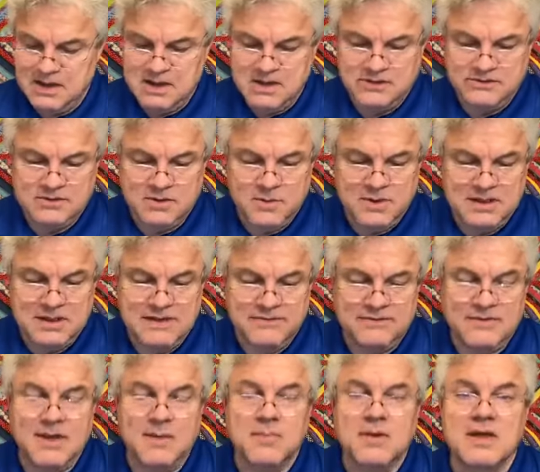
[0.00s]
So we
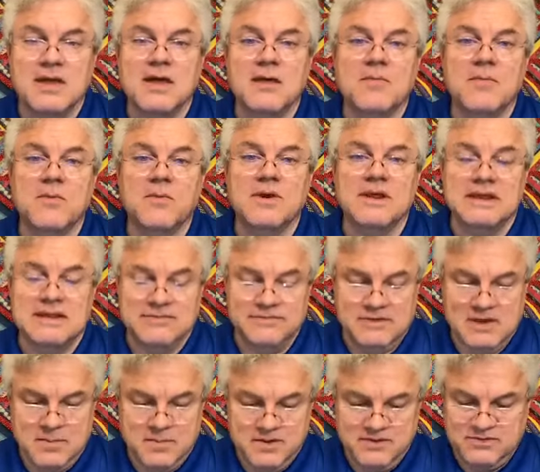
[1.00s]
lift up him, we lift
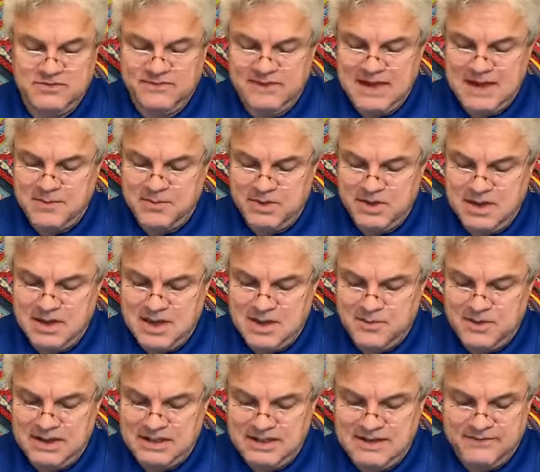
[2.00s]
up his family, and
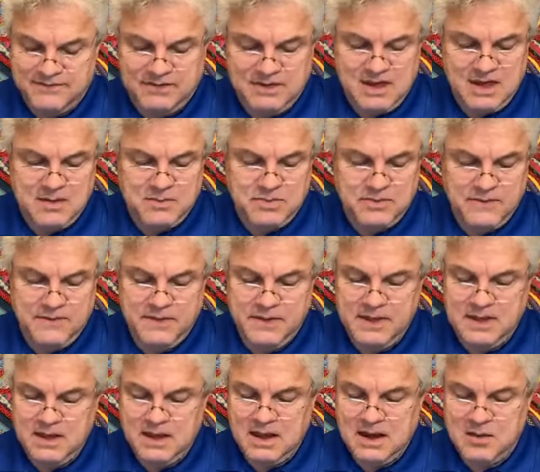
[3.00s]
we lift up
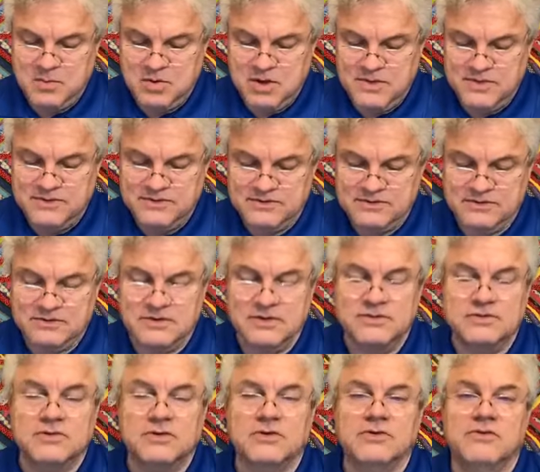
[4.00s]
our brothers and
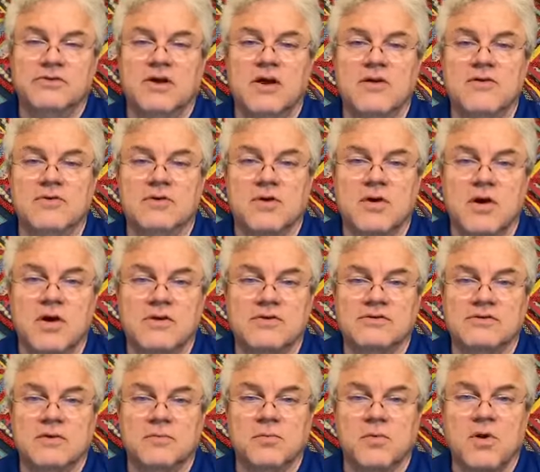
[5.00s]
sisters over across
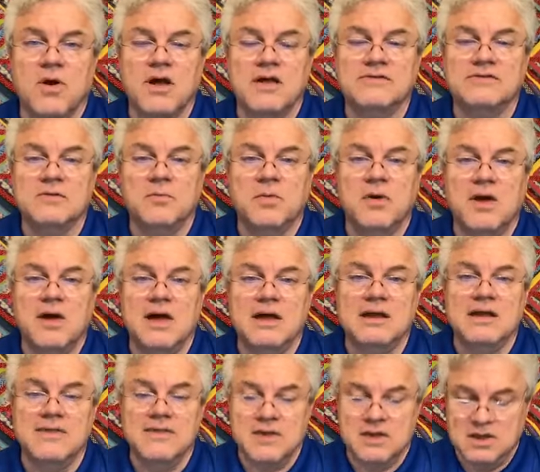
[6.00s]
the pond
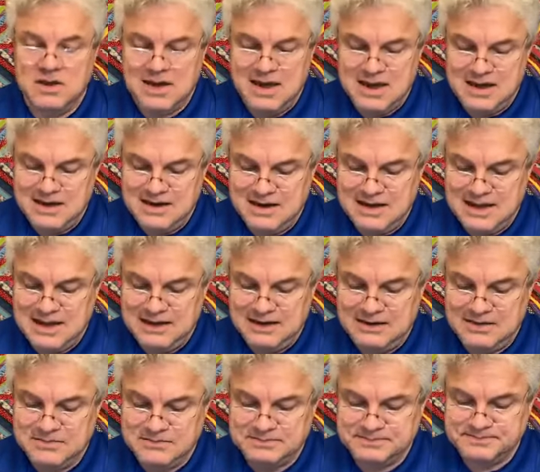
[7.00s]
in the United
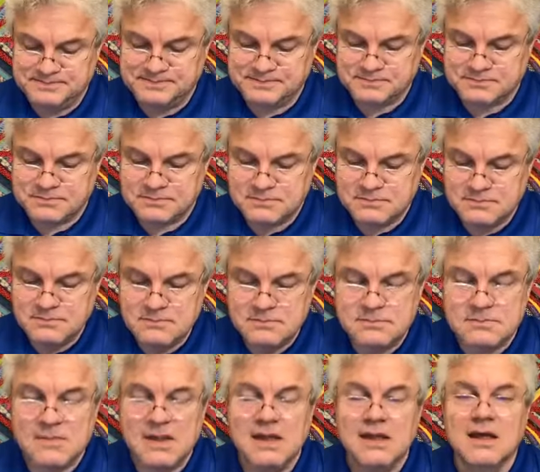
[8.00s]
Kingdom.
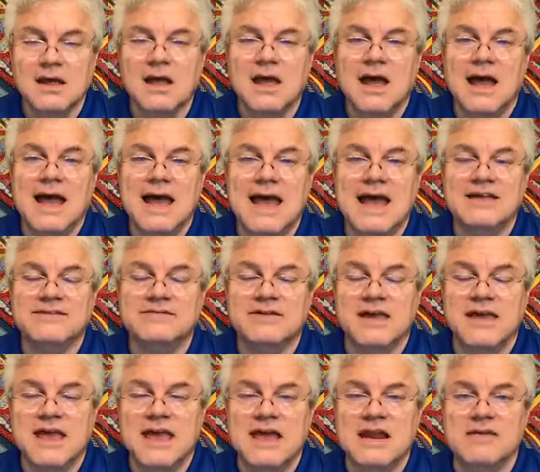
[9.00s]
I ask
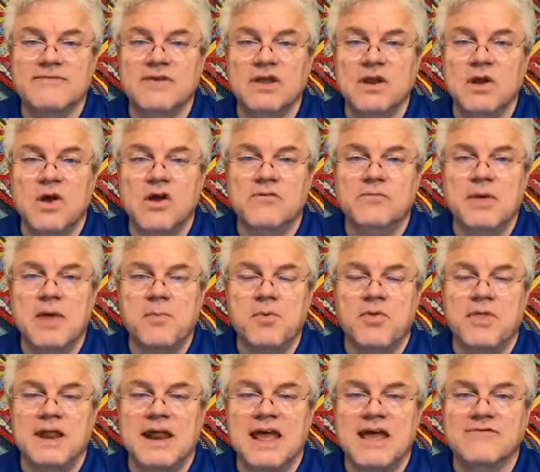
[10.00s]
again if you know of people
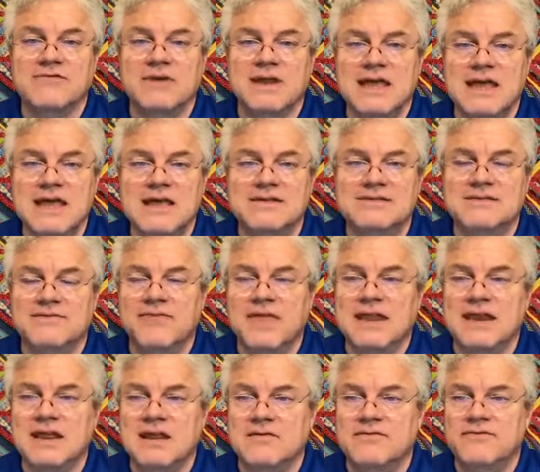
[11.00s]
that have needs, if they
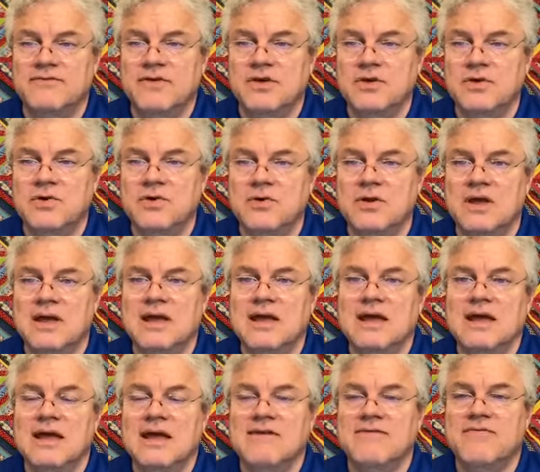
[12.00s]
need food,
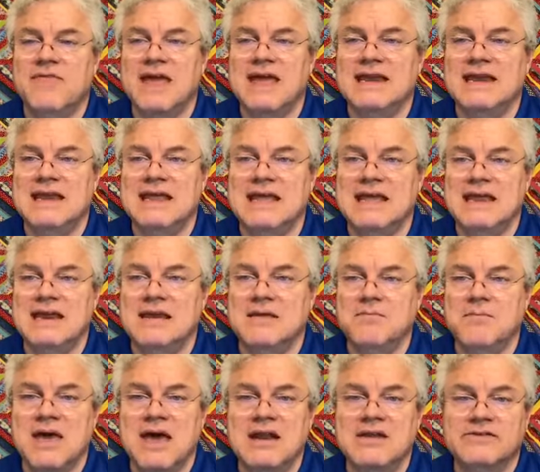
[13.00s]
if they need
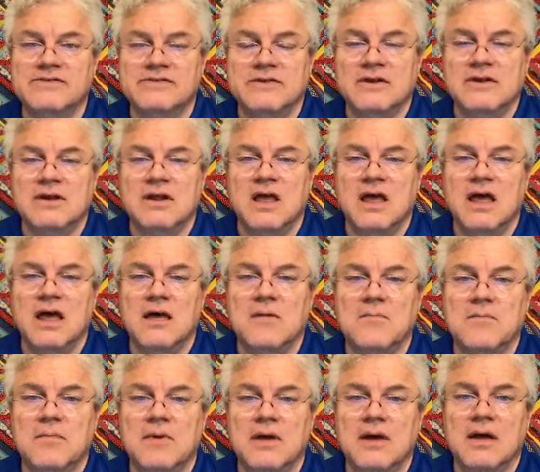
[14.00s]
medicine,
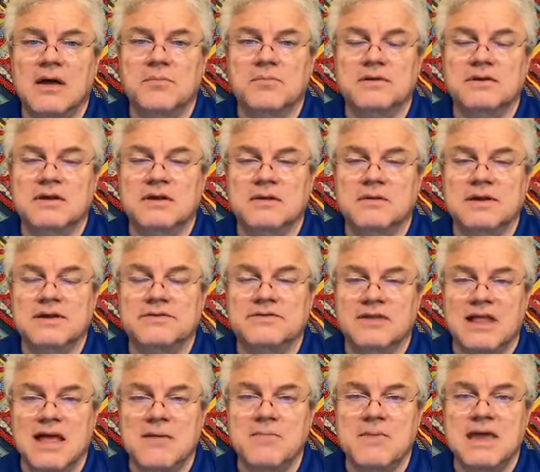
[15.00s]
to please
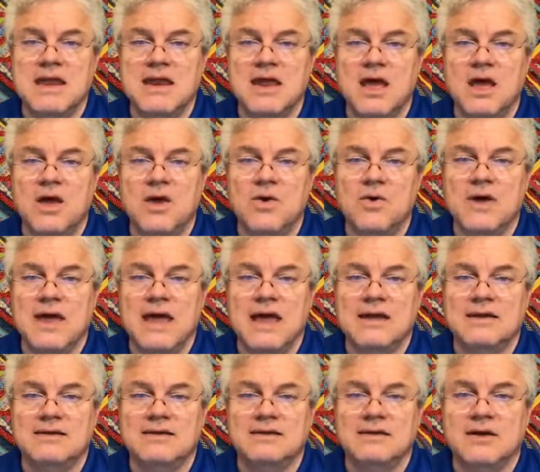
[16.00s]
let me know
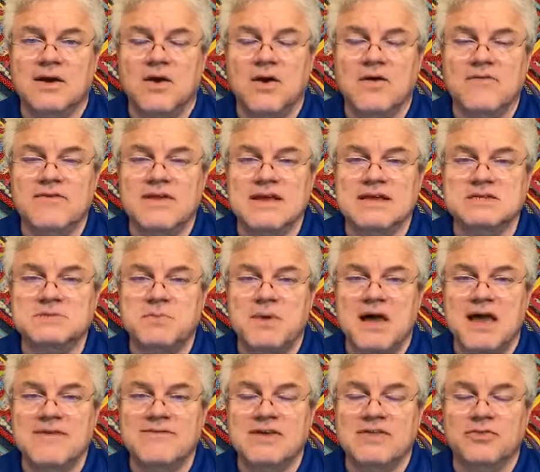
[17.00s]
at
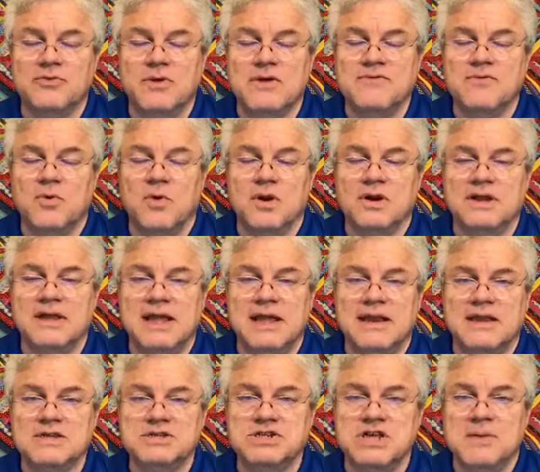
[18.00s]

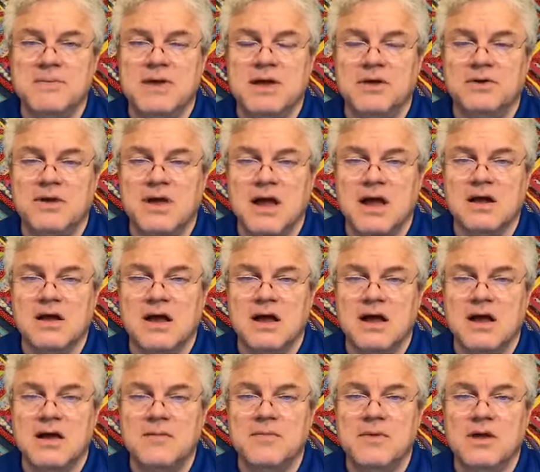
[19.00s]

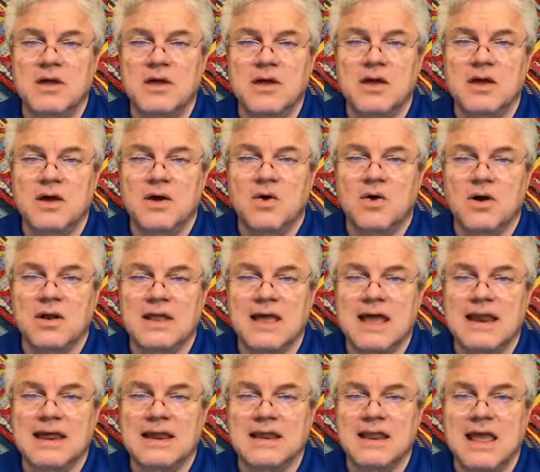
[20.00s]
rvspivey314@gmail.com. Or
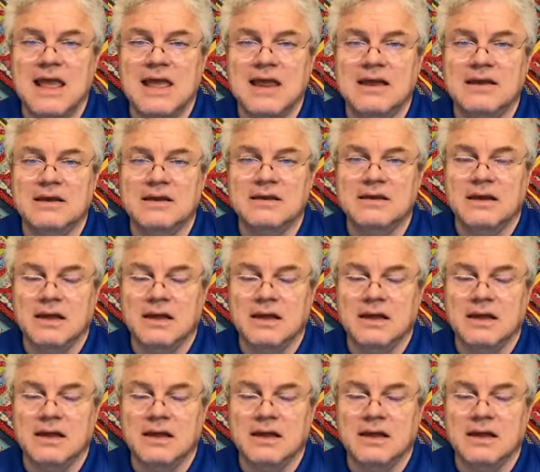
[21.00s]
let Elaine